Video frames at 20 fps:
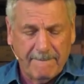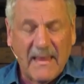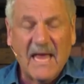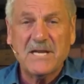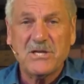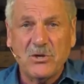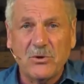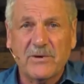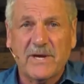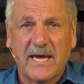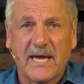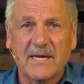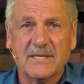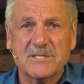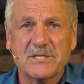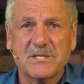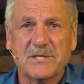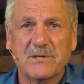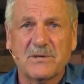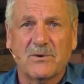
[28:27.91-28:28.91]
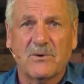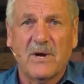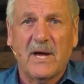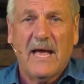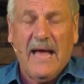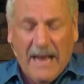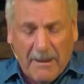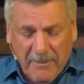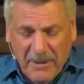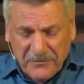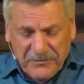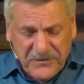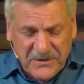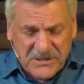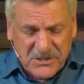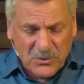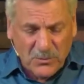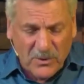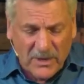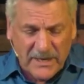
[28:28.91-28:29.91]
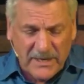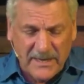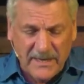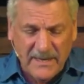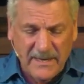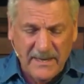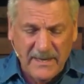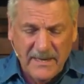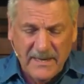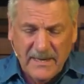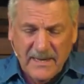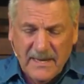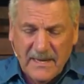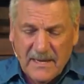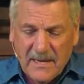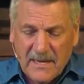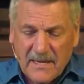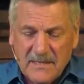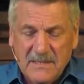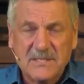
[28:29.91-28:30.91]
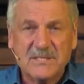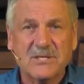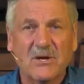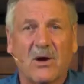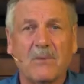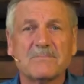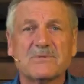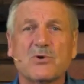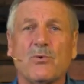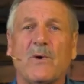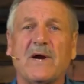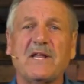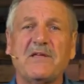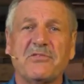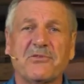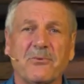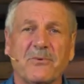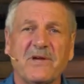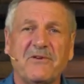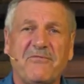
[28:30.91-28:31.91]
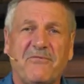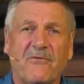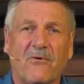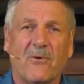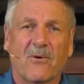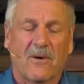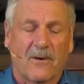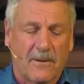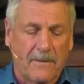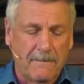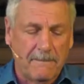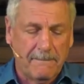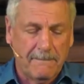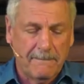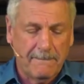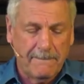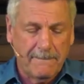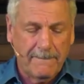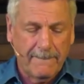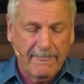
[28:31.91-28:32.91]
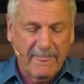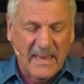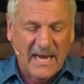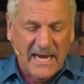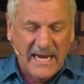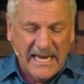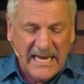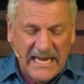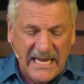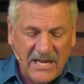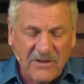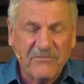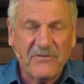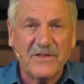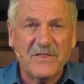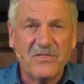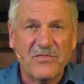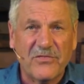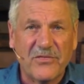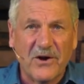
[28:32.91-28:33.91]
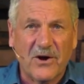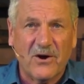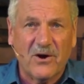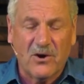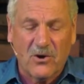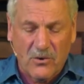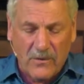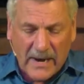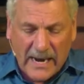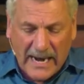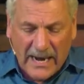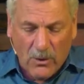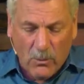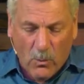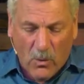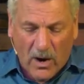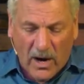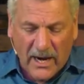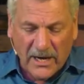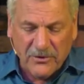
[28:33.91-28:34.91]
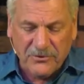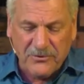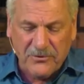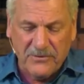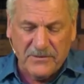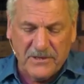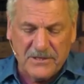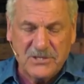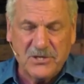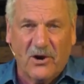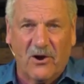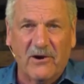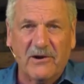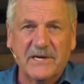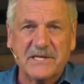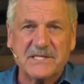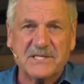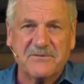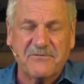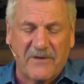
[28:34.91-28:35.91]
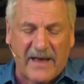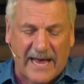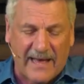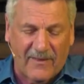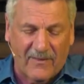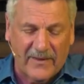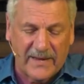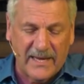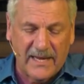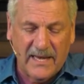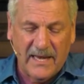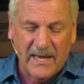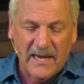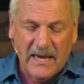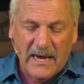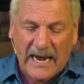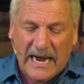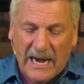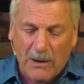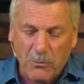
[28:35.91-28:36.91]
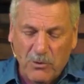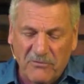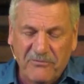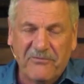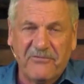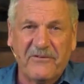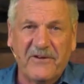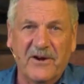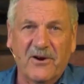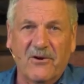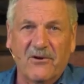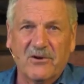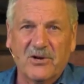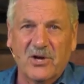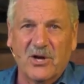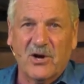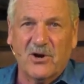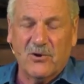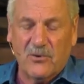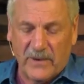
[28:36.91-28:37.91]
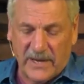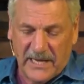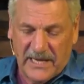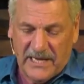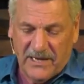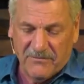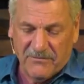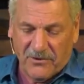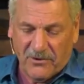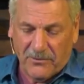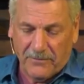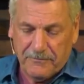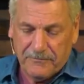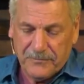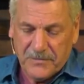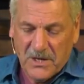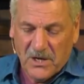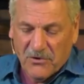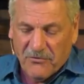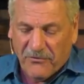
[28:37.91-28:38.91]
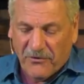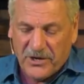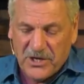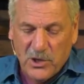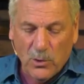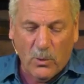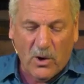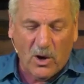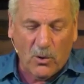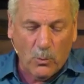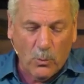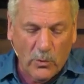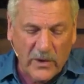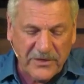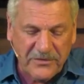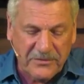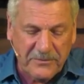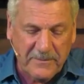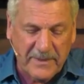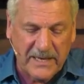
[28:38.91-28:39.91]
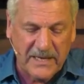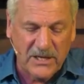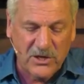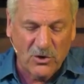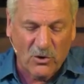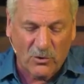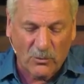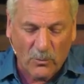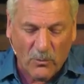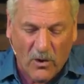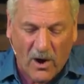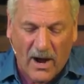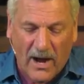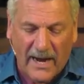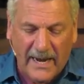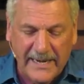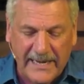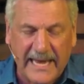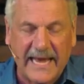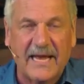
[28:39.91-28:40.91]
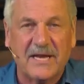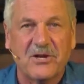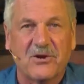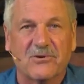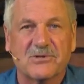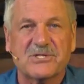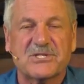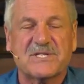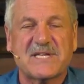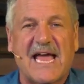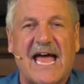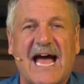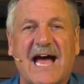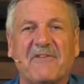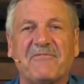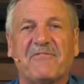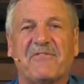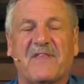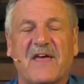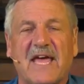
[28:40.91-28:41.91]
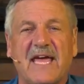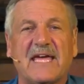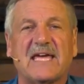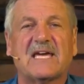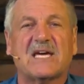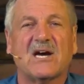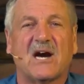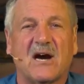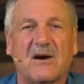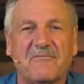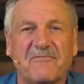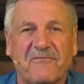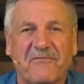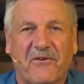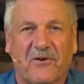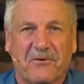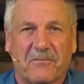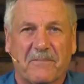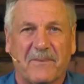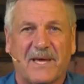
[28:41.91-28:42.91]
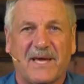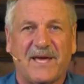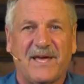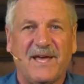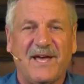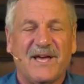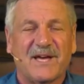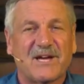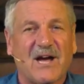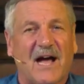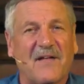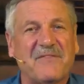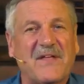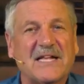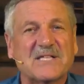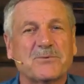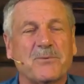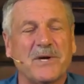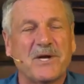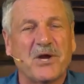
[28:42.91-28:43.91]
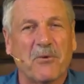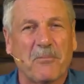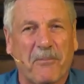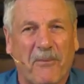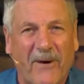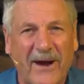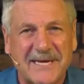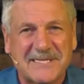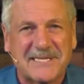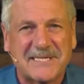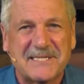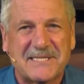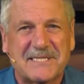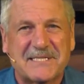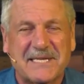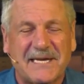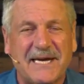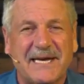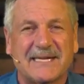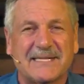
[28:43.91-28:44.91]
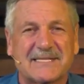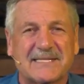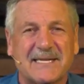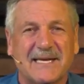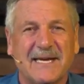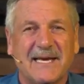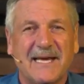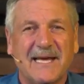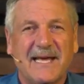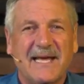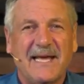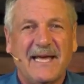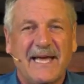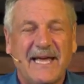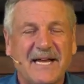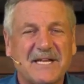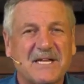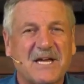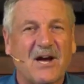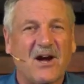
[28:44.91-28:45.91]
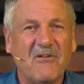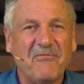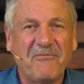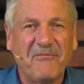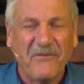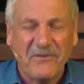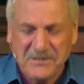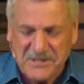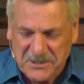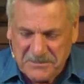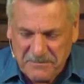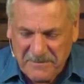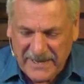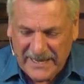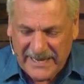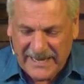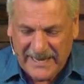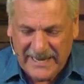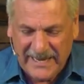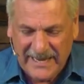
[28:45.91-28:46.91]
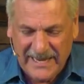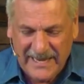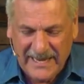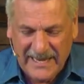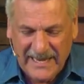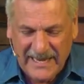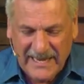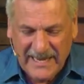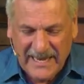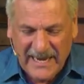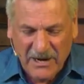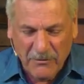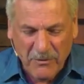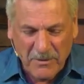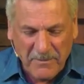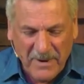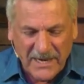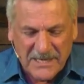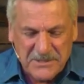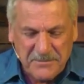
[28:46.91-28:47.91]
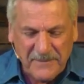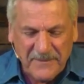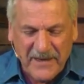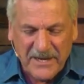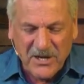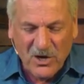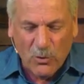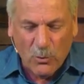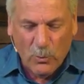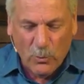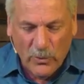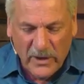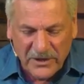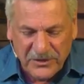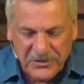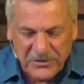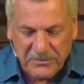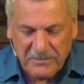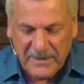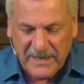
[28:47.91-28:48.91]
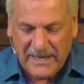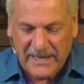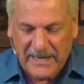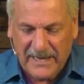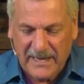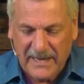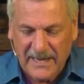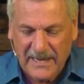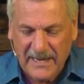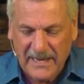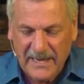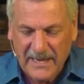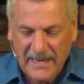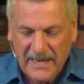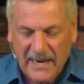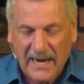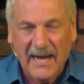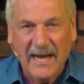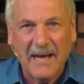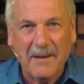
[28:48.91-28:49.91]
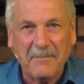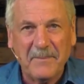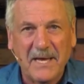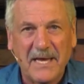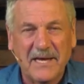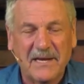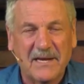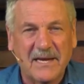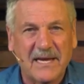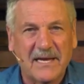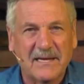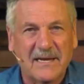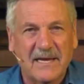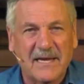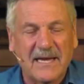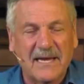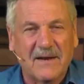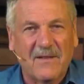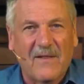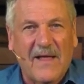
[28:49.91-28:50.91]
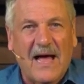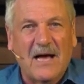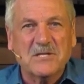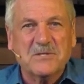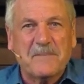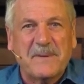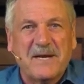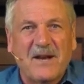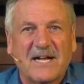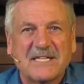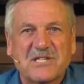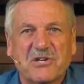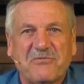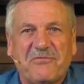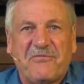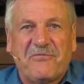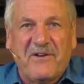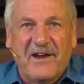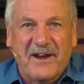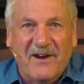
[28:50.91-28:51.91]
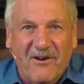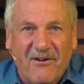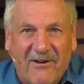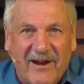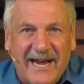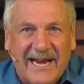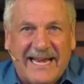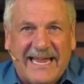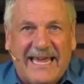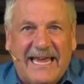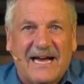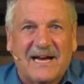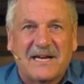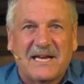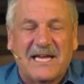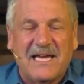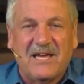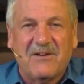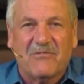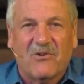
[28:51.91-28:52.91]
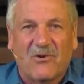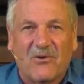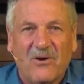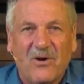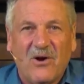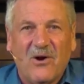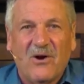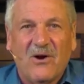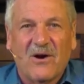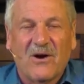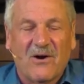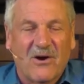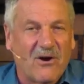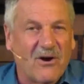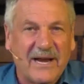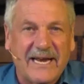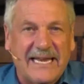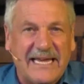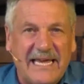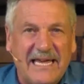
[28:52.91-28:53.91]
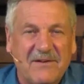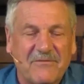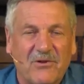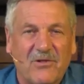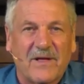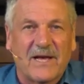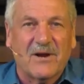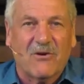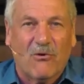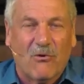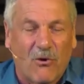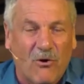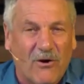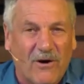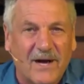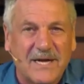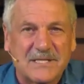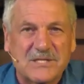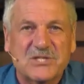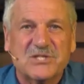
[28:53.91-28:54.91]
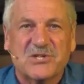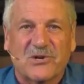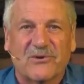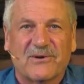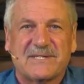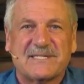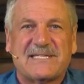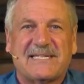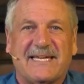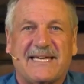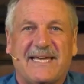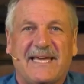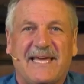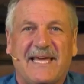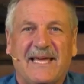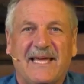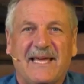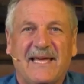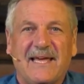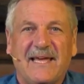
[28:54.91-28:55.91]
And you can too. How about this one? Psalm 23 4. Even though I walk through the darkest valley, I will fear no evil. For you are with me, your rod and your staff, they comfort me. God, that's what your presence does. It comforts me. It reminds me that you're with me. Um, it, it, it allows me not to fear any evil or any evil or, or uncertainty.